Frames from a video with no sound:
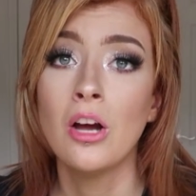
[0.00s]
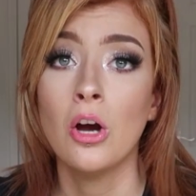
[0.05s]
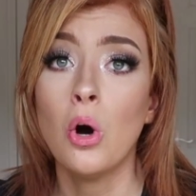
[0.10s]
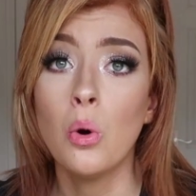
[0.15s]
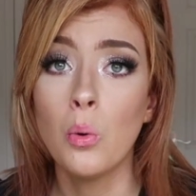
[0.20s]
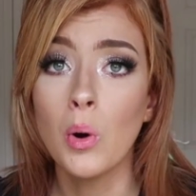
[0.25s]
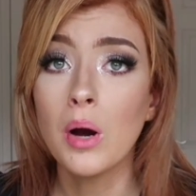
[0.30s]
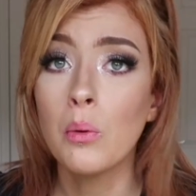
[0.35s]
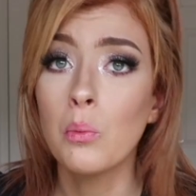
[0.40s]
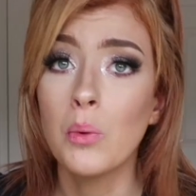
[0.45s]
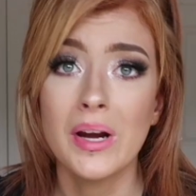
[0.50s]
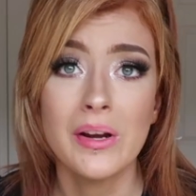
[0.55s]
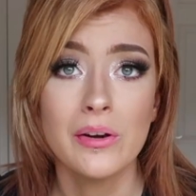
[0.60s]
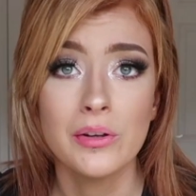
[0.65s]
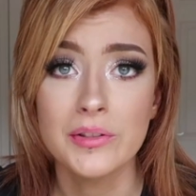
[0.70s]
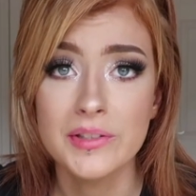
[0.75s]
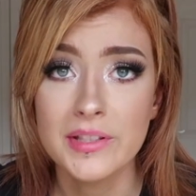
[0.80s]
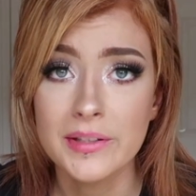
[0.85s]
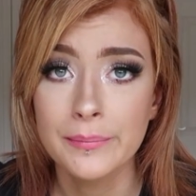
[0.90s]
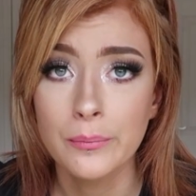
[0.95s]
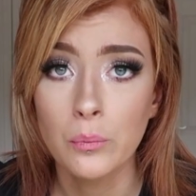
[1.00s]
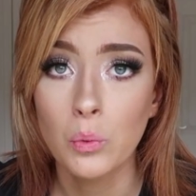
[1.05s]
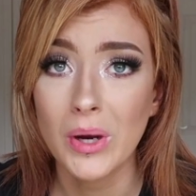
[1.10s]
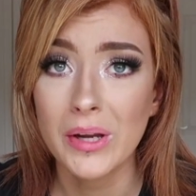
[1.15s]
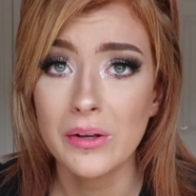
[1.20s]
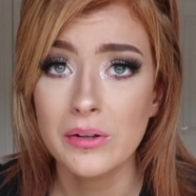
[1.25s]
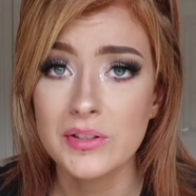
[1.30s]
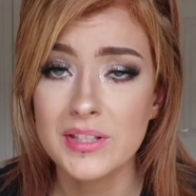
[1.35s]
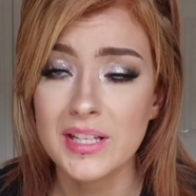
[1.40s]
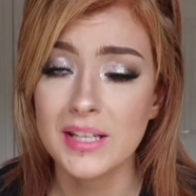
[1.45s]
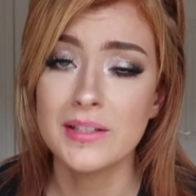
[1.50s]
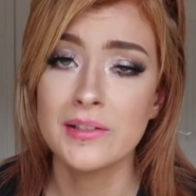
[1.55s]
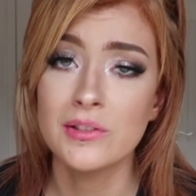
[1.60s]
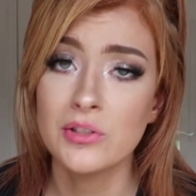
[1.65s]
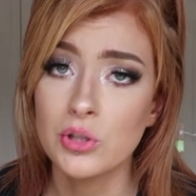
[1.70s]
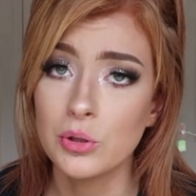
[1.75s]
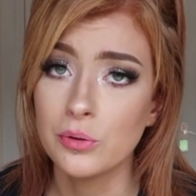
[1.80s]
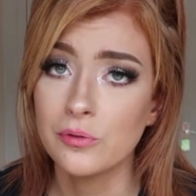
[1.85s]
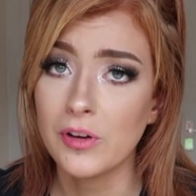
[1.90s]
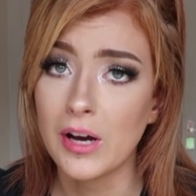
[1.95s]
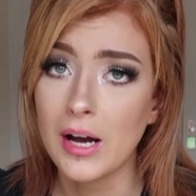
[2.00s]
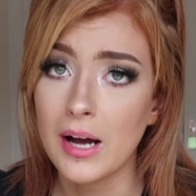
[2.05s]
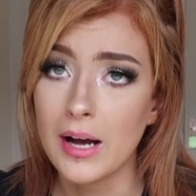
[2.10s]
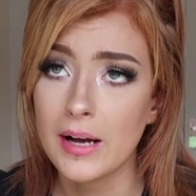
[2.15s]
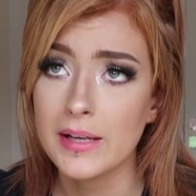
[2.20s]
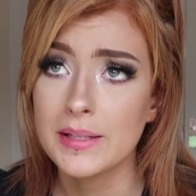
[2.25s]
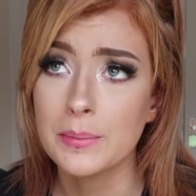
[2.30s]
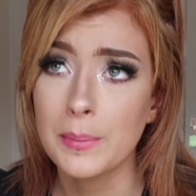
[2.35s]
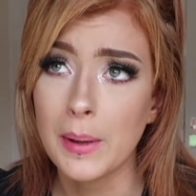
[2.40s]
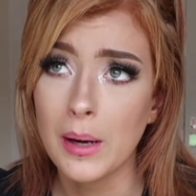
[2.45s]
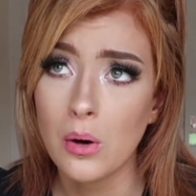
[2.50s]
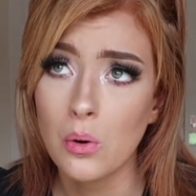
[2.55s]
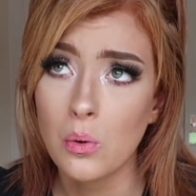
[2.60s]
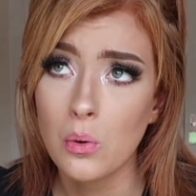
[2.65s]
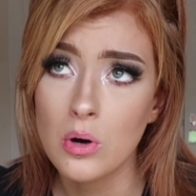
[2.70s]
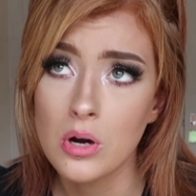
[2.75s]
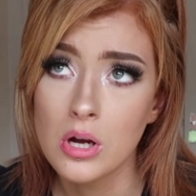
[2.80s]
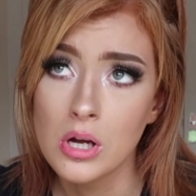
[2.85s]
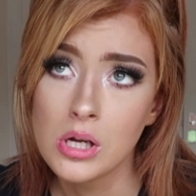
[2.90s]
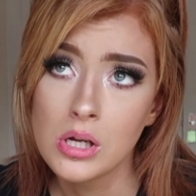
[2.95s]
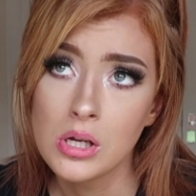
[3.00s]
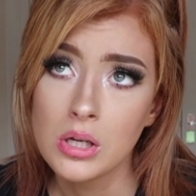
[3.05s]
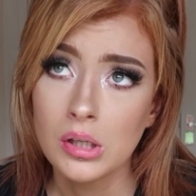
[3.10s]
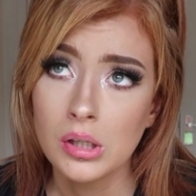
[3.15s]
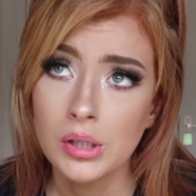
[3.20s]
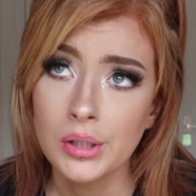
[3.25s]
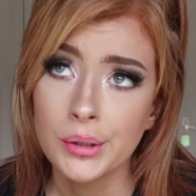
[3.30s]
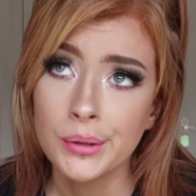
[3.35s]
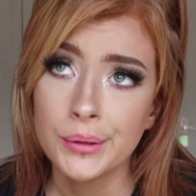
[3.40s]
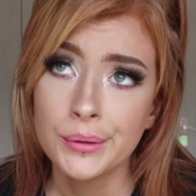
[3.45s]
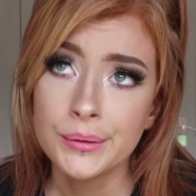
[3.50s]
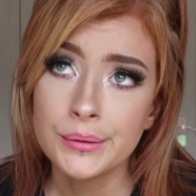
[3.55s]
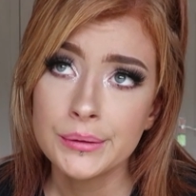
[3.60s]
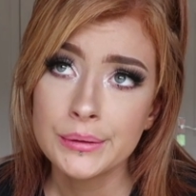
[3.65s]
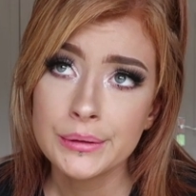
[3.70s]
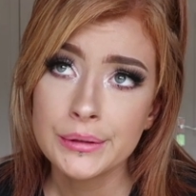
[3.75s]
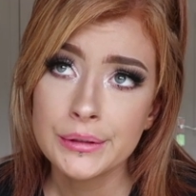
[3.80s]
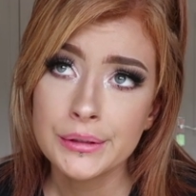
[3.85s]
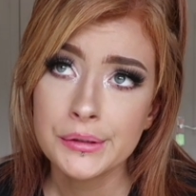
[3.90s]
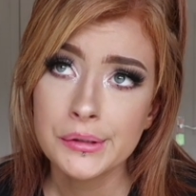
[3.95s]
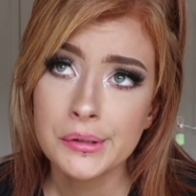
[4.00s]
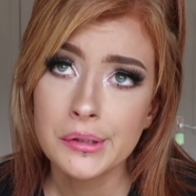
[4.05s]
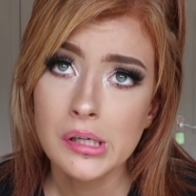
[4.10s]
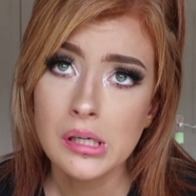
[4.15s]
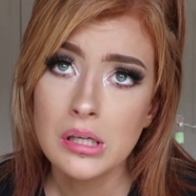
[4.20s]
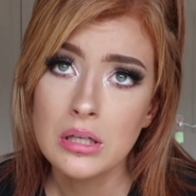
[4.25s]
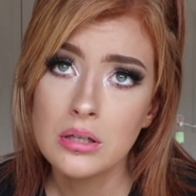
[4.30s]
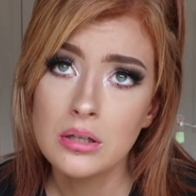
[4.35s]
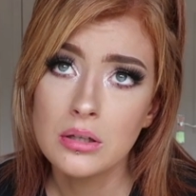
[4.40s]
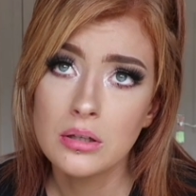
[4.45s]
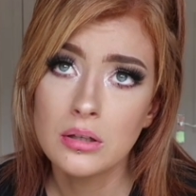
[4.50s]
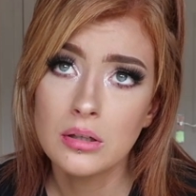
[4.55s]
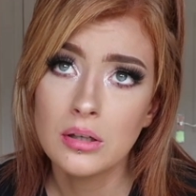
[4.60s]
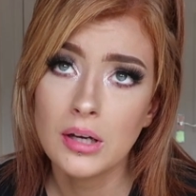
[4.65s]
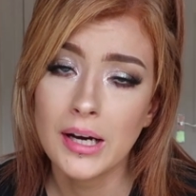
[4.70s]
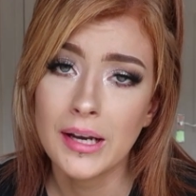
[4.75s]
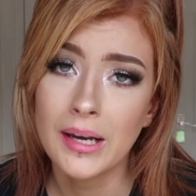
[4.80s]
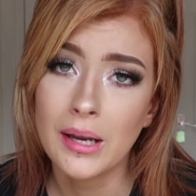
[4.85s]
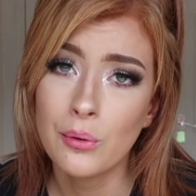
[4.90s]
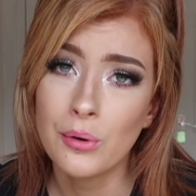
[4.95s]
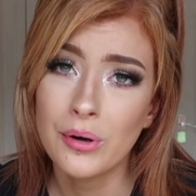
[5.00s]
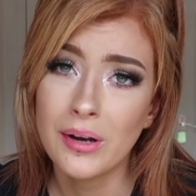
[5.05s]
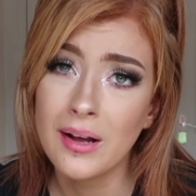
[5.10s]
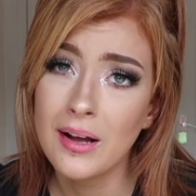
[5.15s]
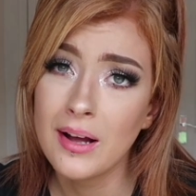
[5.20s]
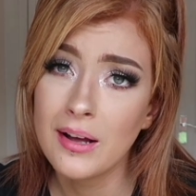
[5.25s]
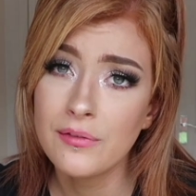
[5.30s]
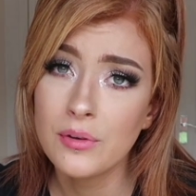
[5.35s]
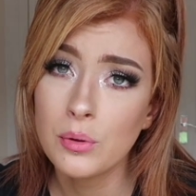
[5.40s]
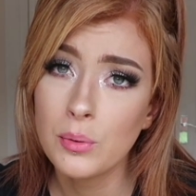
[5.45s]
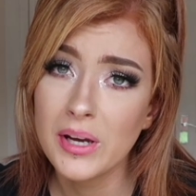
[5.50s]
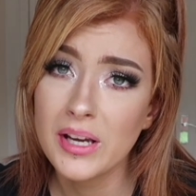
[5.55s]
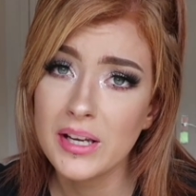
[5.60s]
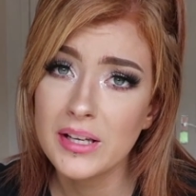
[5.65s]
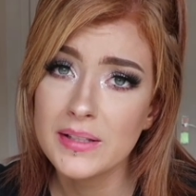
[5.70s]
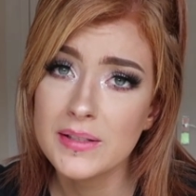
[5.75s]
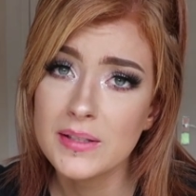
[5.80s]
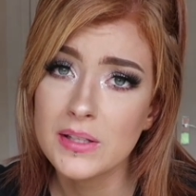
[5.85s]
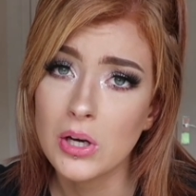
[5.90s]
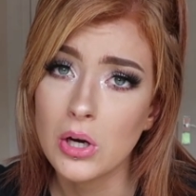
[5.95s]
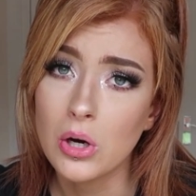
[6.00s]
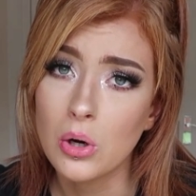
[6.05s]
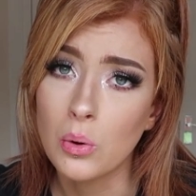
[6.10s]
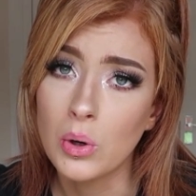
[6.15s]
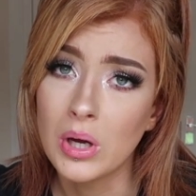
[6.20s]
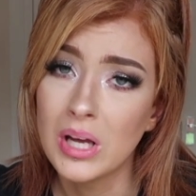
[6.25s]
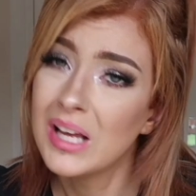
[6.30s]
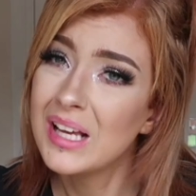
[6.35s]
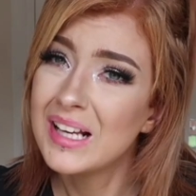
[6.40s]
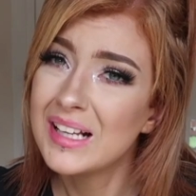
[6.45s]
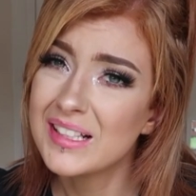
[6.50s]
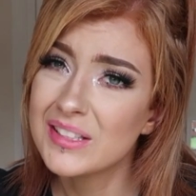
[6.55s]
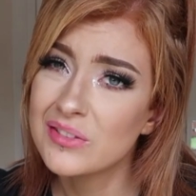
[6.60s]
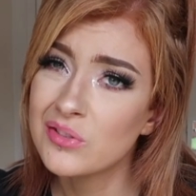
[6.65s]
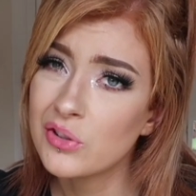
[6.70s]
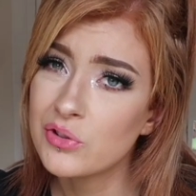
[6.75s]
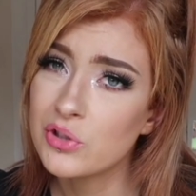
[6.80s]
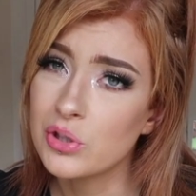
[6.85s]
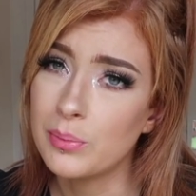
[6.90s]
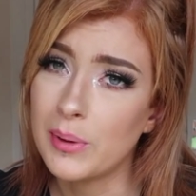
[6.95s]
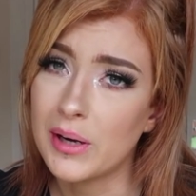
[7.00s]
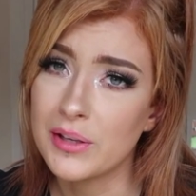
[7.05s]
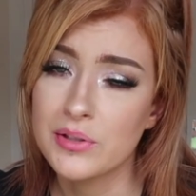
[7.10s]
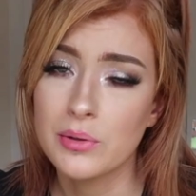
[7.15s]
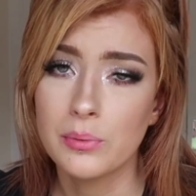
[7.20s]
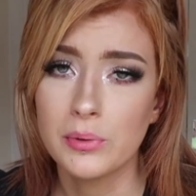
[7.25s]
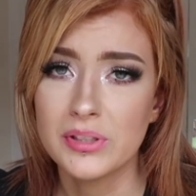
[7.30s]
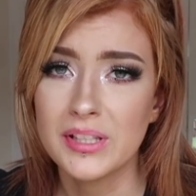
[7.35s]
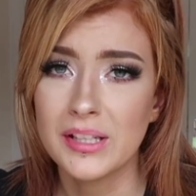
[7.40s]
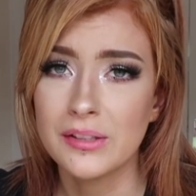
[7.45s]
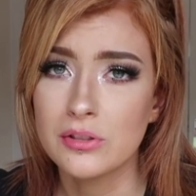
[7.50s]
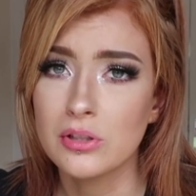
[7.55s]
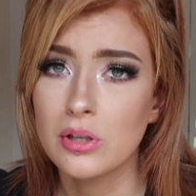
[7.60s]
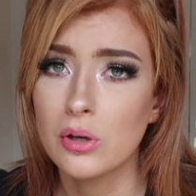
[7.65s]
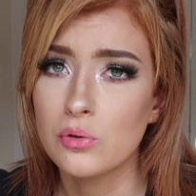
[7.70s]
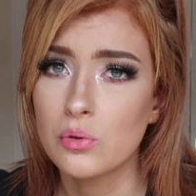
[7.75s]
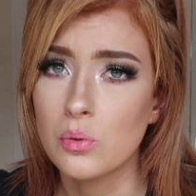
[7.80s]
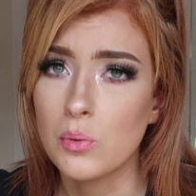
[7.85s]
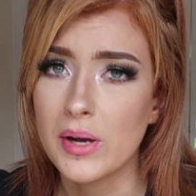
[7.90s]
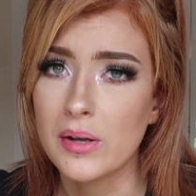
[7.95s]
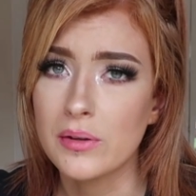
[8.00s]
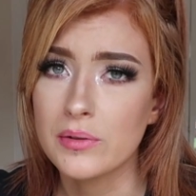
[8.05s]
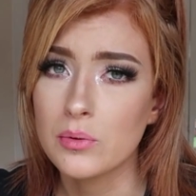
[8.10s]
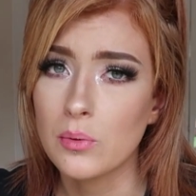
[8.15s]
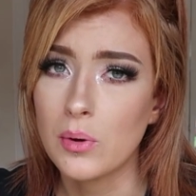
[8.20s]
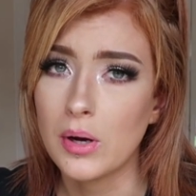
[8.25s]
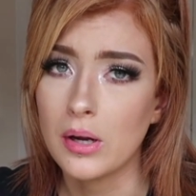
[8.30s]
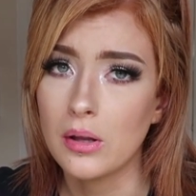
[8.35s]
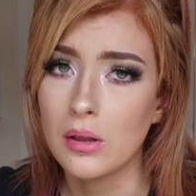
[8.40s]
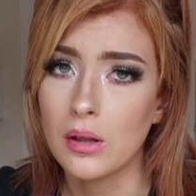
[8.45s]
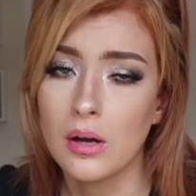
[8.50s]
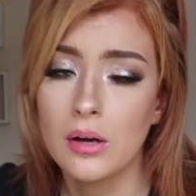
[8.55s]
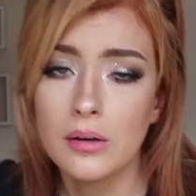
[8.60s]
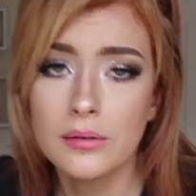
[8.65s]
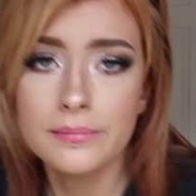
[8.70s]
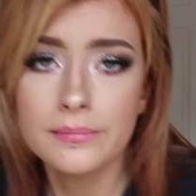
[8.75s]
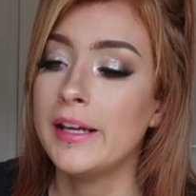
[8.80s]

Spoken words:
Oh, and Wales. Wales isn't too far. It's about an hour and a half away, so it's not too bad. So we tend to go to Wales quite a lot.